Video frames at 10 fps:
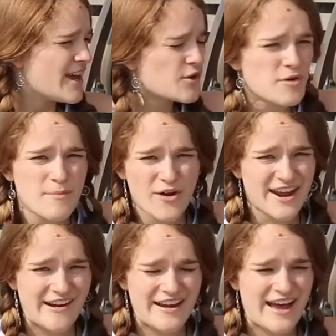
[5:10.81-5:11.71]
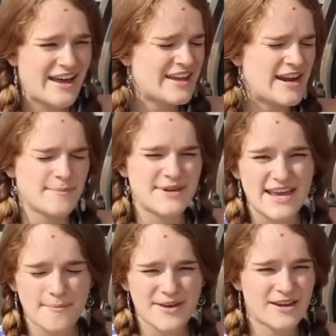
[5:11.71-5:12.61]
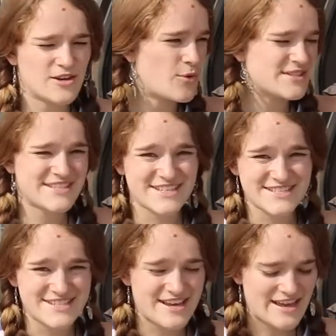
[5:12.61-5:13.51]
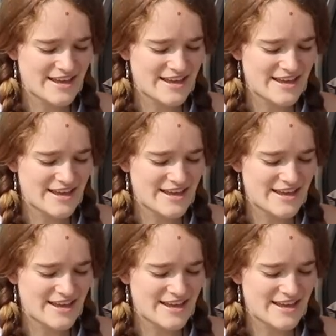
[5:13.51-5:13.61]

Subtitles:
in a remote area and I'm camping and no one's gonna see it,